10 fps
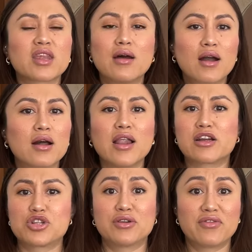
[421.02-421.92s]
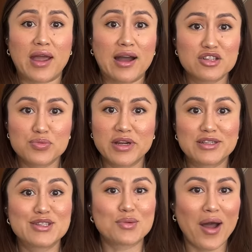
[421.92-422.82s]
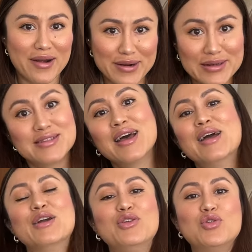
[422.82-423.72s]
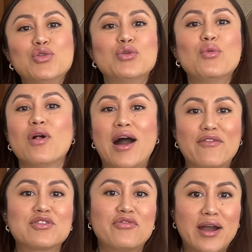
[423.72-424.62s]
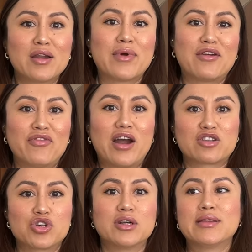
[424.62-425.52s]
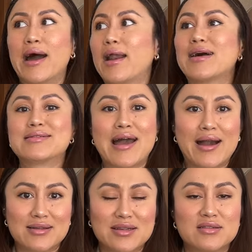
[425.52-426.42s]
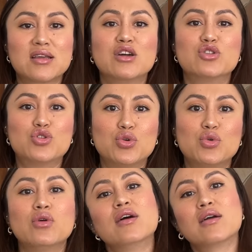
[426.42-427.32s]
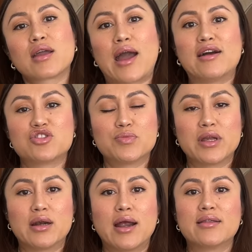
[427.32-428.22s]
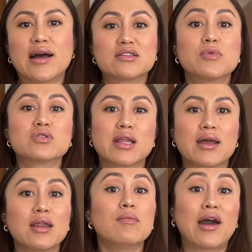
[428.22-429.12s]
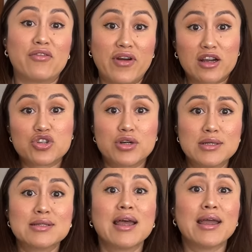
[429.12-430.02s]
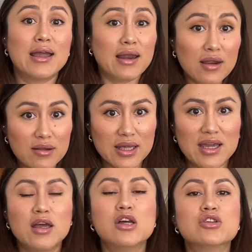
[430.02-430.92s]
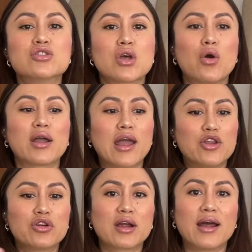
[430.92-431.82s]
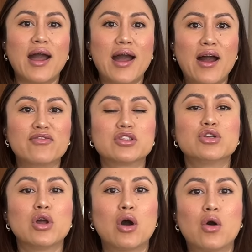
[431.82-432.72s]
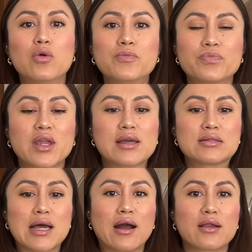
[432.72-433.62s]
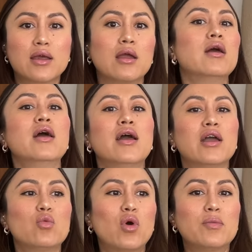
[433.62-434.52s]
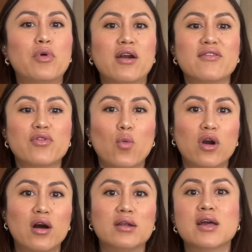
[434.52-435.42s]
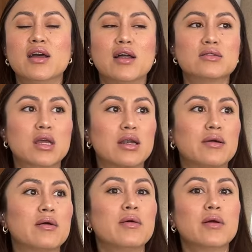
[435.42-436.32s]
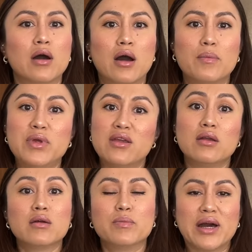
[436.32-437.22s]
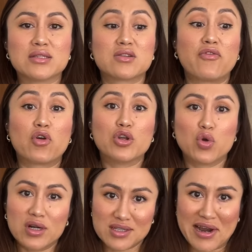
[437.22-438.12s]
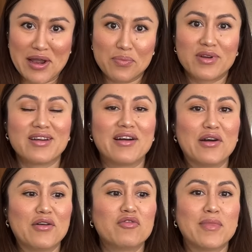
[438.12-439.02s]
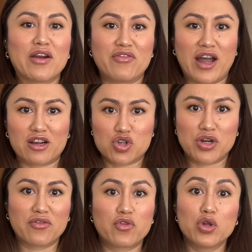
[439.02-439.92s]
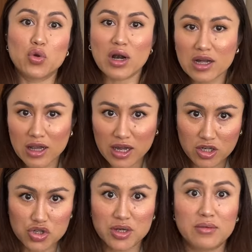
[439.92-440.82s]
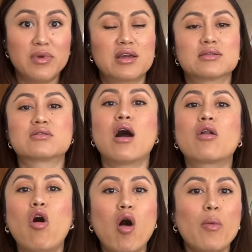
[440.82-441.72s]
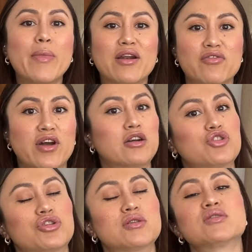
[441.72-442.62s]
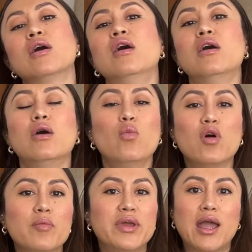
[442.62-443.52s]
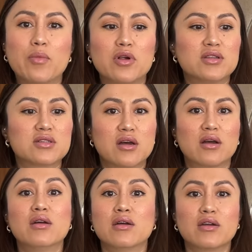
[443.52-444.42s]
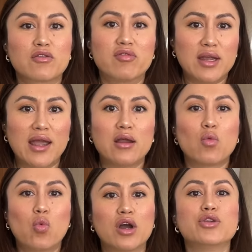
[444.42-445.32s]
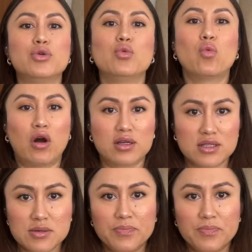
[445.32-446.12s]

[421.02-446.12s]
a collection of cashmere sweaters, you will have to find a manufacturer that has access to cashmere, and that's most likely manufacturers in Italy. So again, you're gonna have to know exactly in what part of the world it's gonna be best for your type of manufacturing for your collection, because not all manufacturers will be able to create what you want.